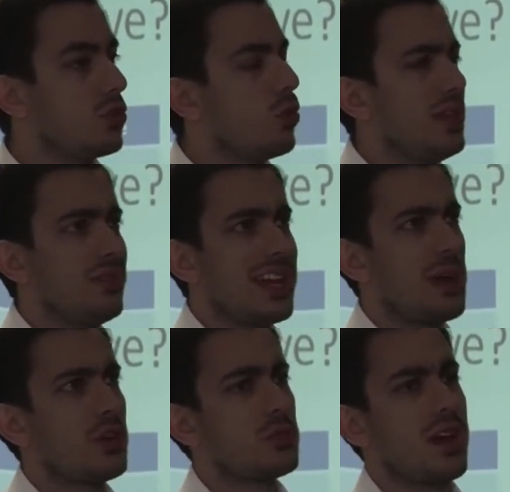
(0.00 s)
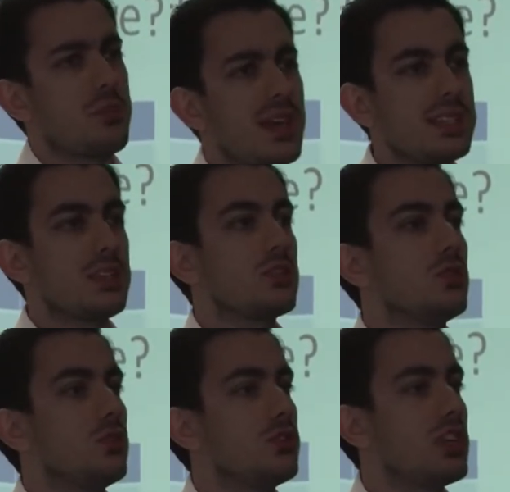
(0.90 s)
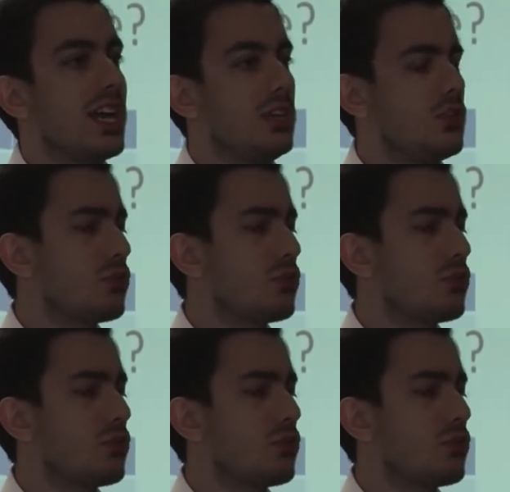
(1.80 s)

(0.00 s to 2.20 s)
or even how much mathematics scores change,